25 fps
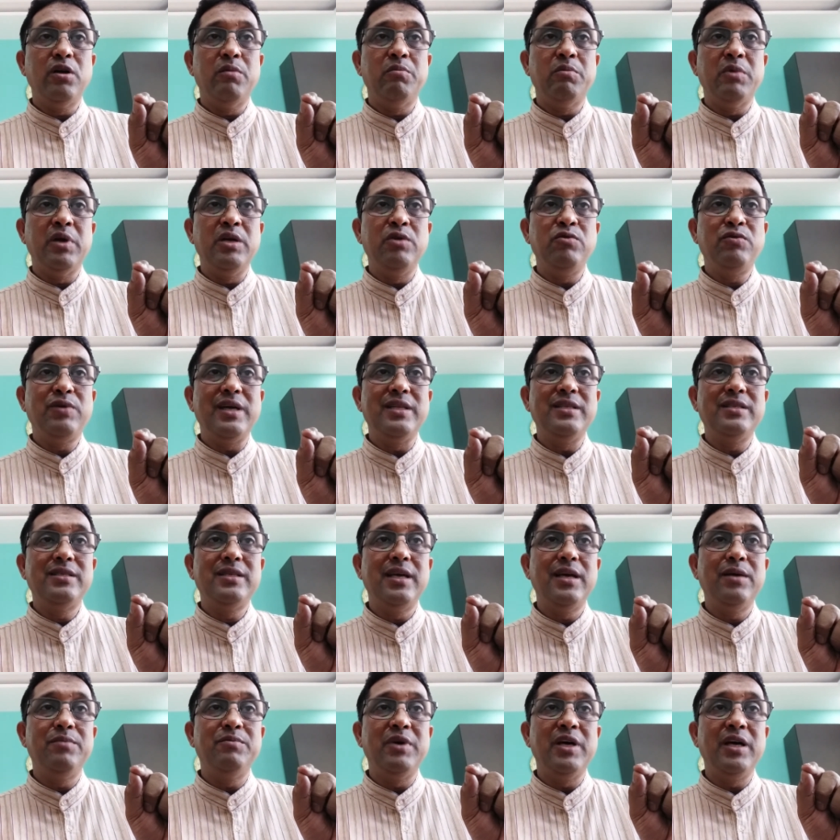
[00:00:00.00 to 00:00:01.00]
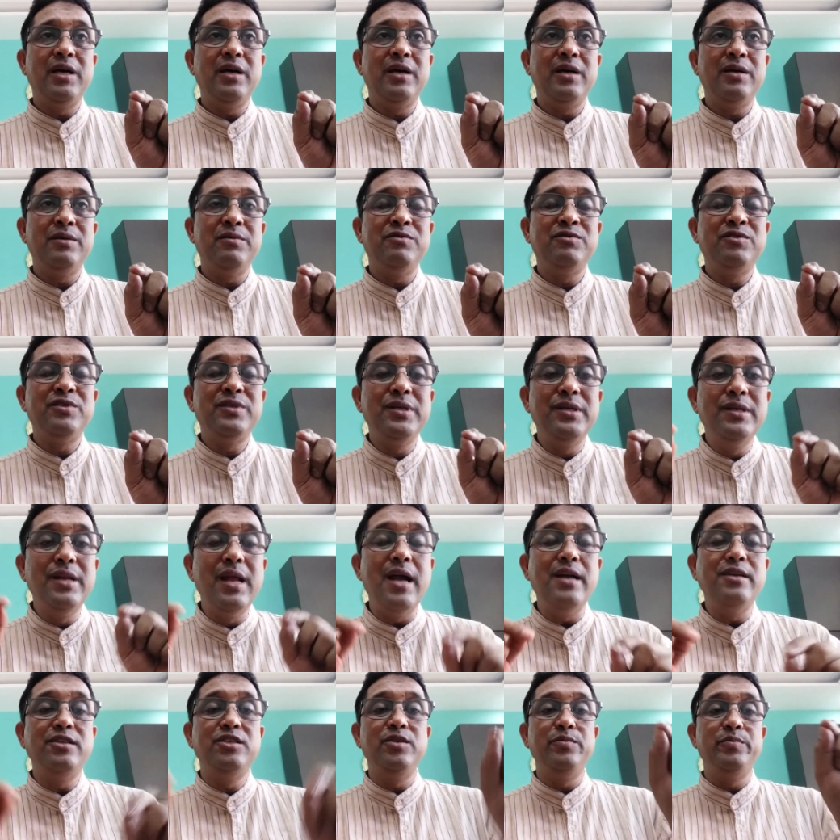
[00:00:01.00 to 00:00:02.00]
you can say
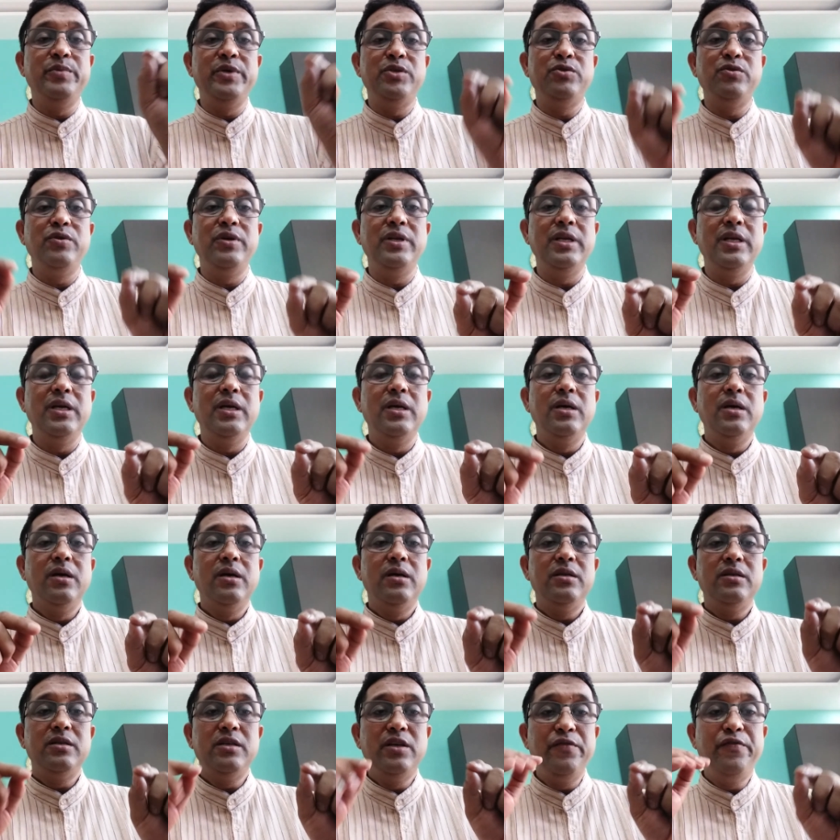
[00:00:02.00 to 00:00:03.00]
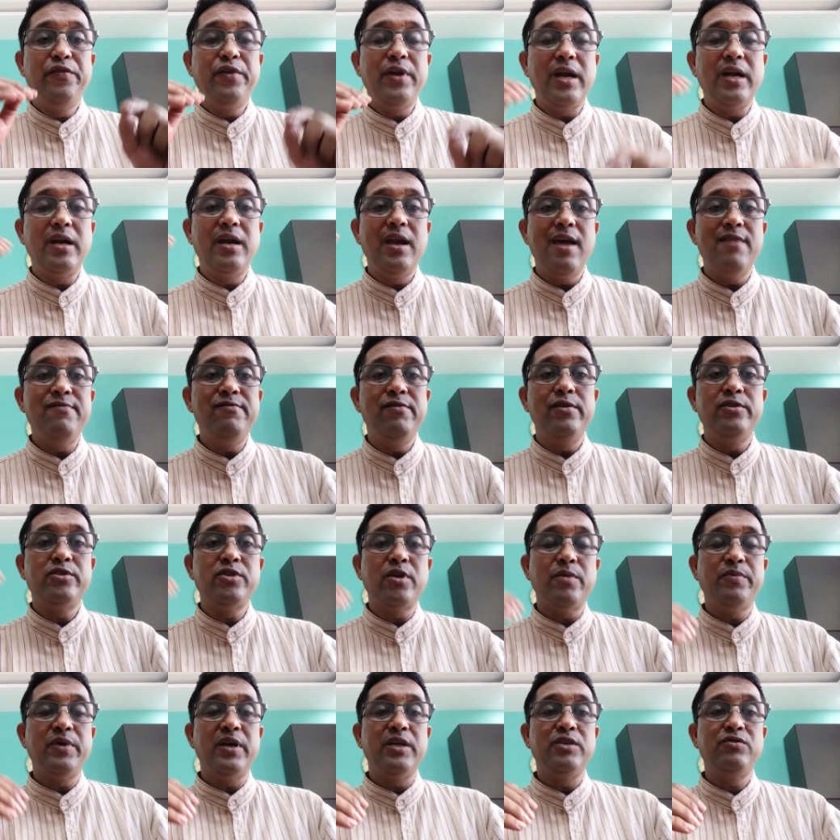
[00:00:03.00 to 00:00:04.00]
synergy between different levels
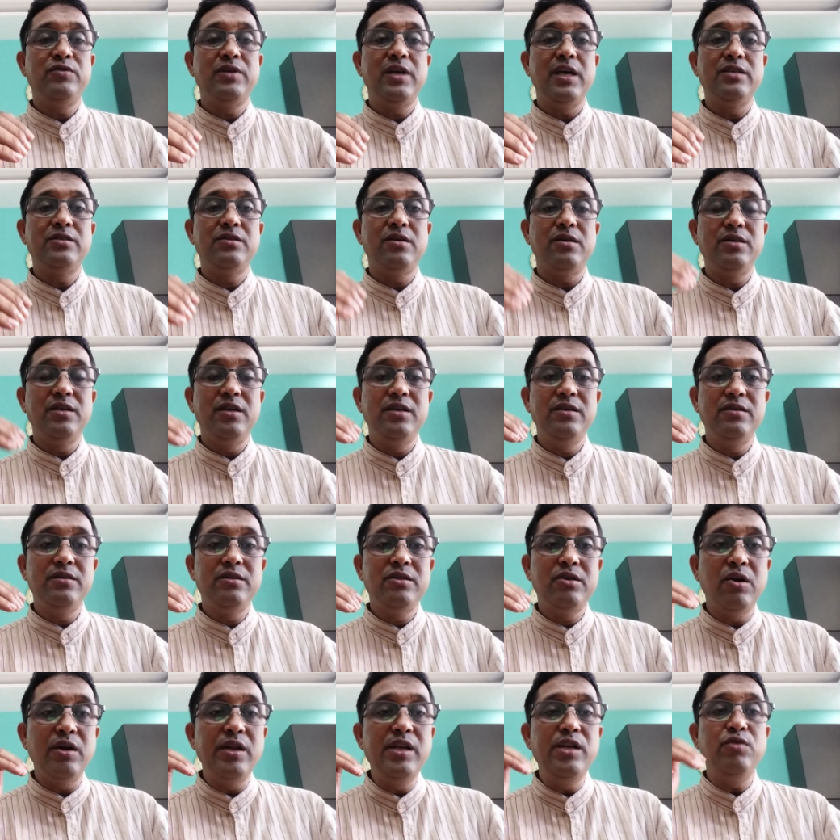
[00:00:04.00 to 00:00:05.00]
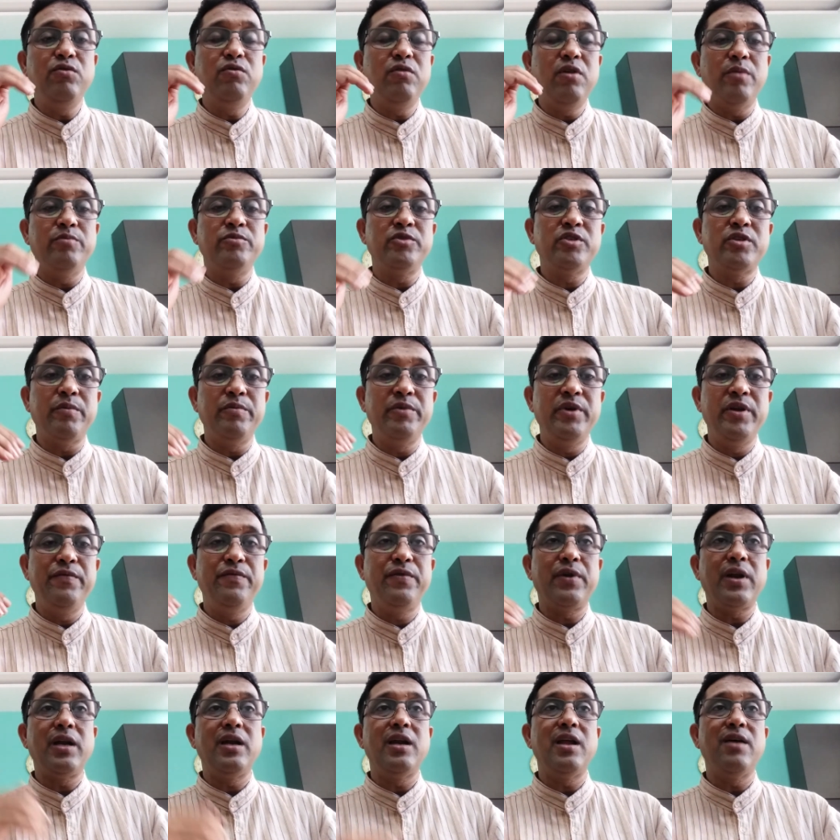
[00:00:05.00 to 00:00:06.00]
of education, curriculums of
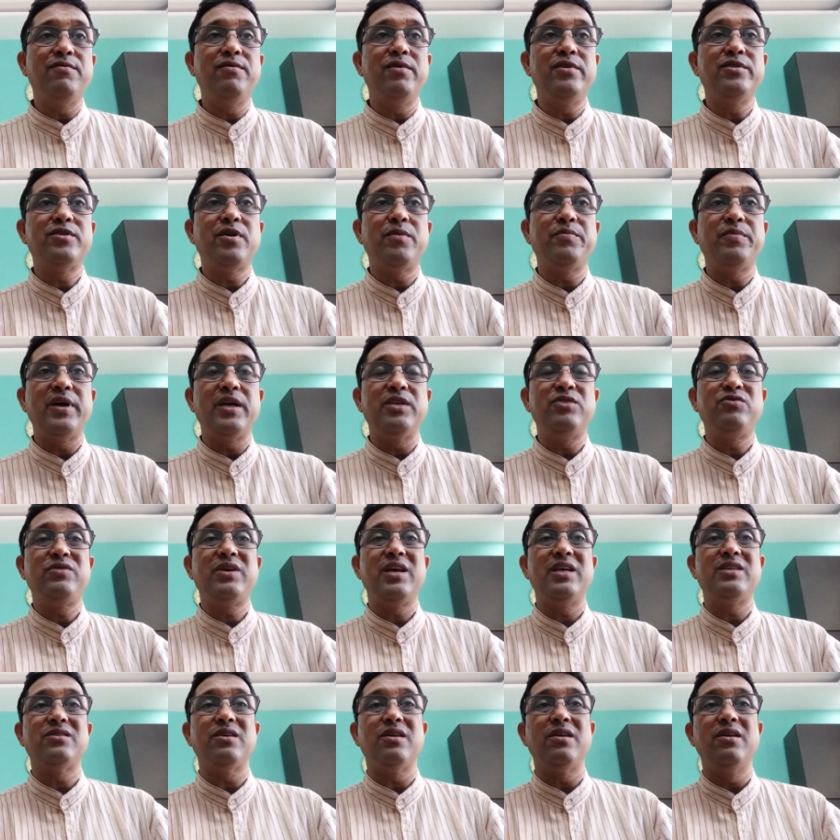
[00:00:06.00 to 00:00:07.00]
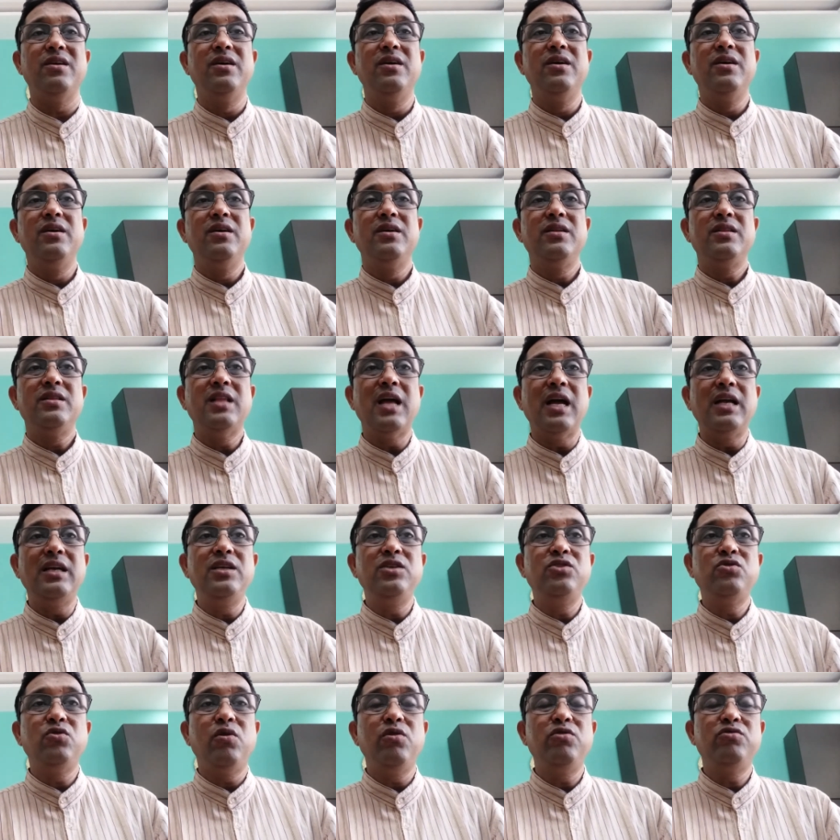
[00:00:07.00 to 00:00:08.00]
different levels of education. That
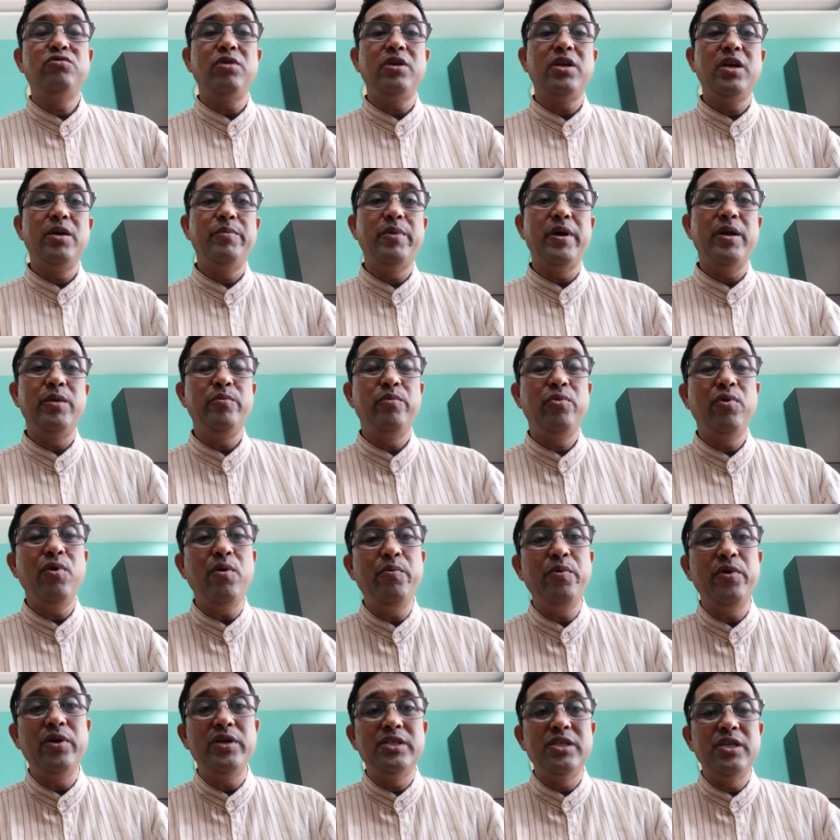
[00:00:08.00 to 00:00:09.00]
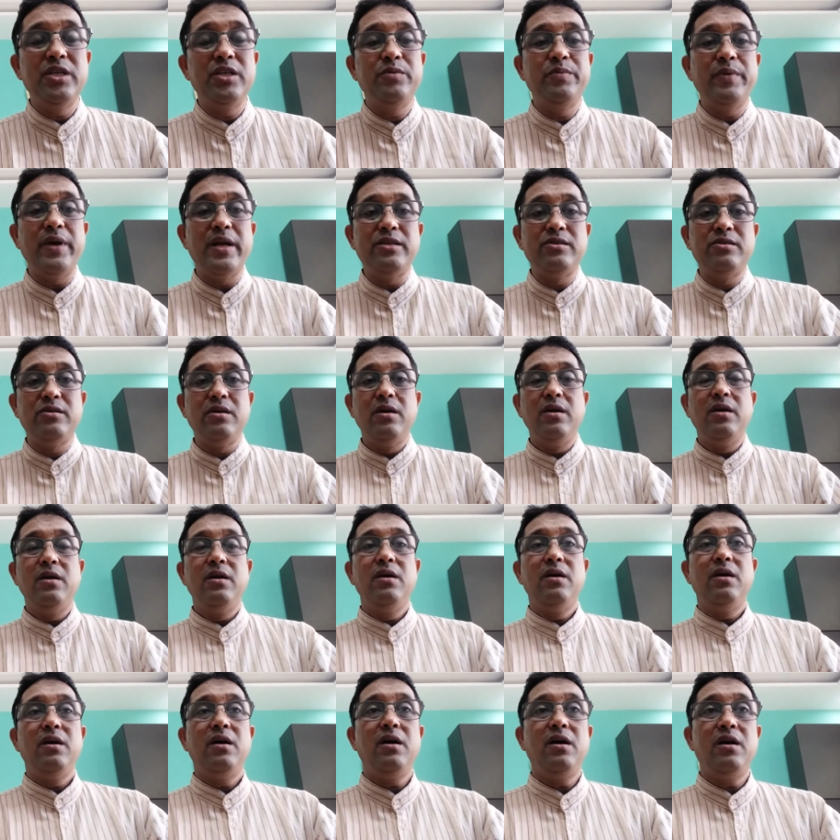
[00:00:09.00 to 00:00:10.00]
is also given proper treatment
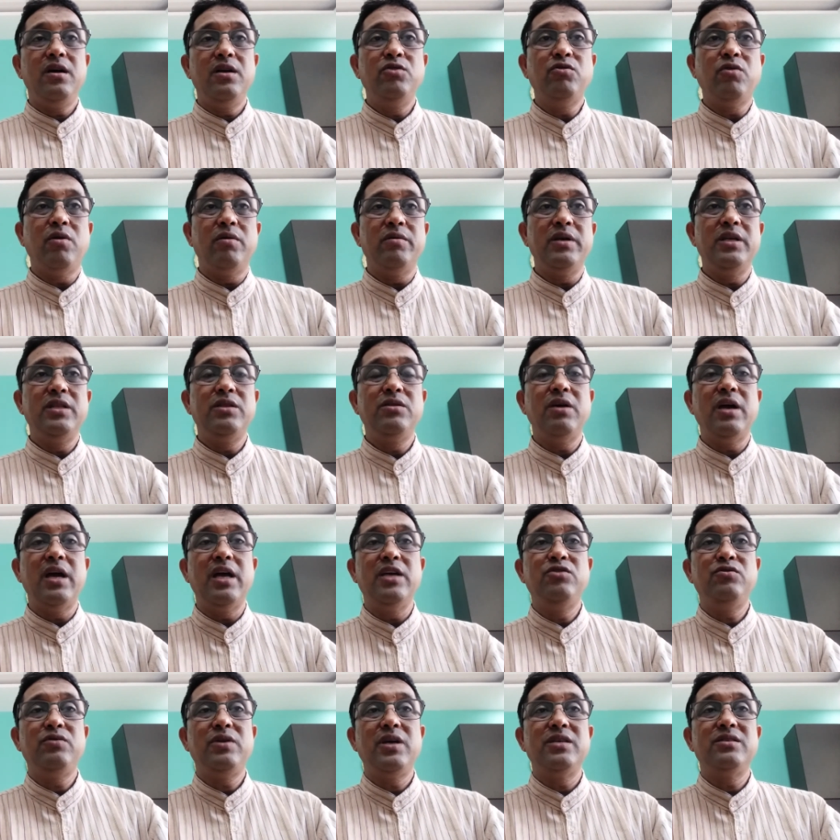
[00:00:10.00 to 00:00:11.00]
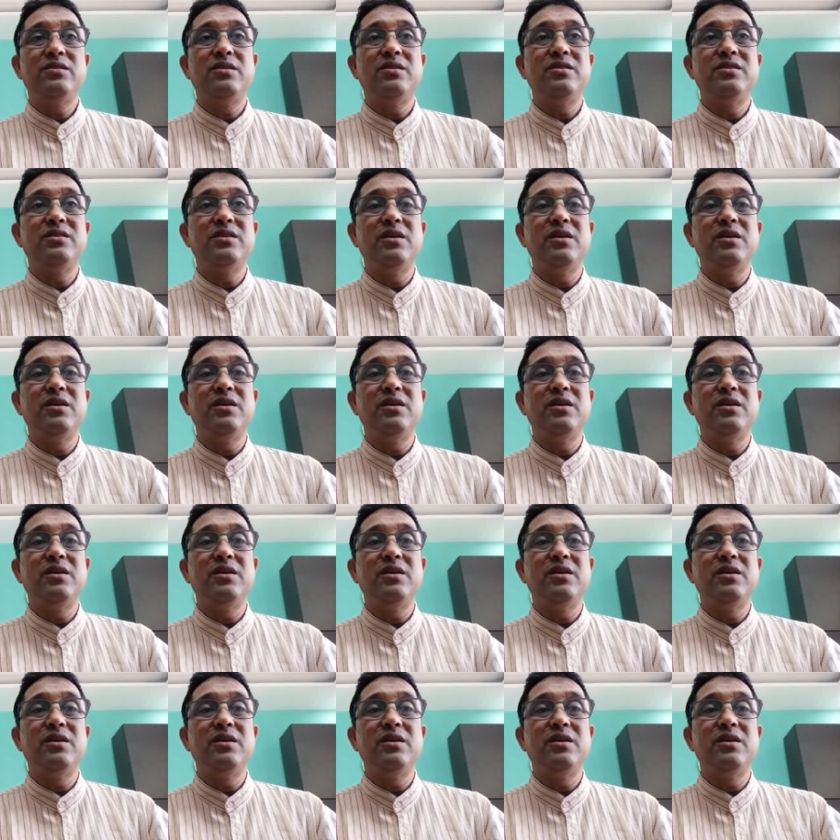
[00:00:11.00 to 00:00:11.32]
in the education